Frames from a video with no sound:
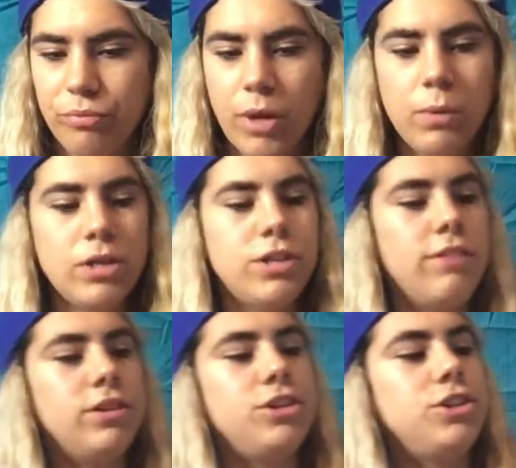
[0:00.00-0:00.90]
Oh my gosh, they
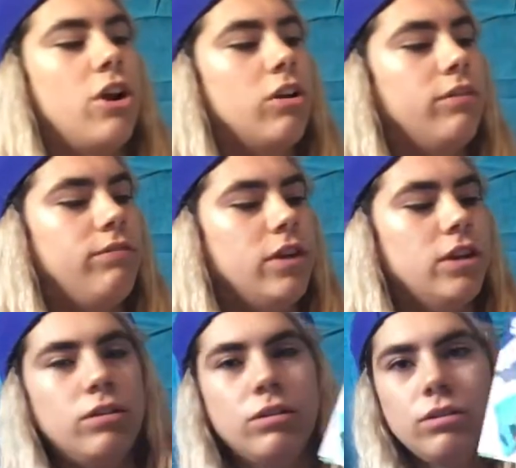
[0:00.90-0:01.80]
have a shark
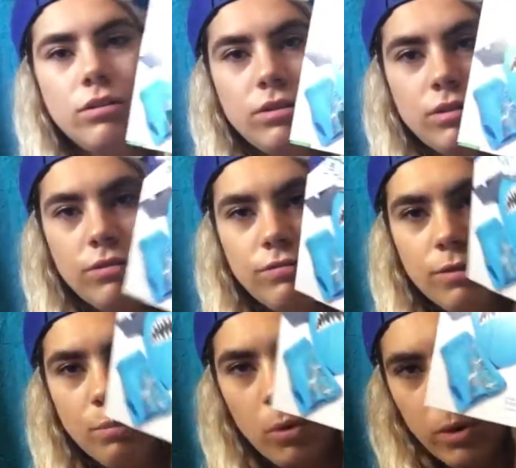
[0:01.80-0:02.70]
fin. For
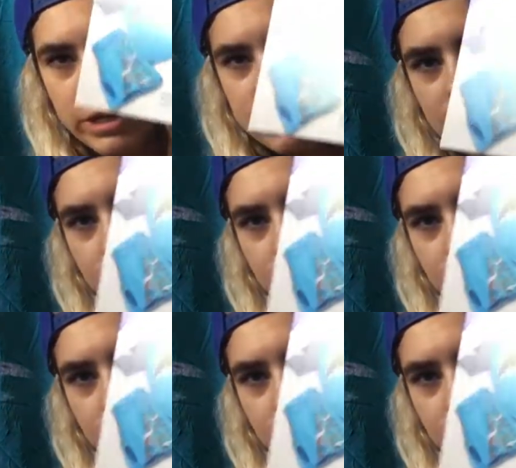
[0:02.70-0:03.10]
boys, they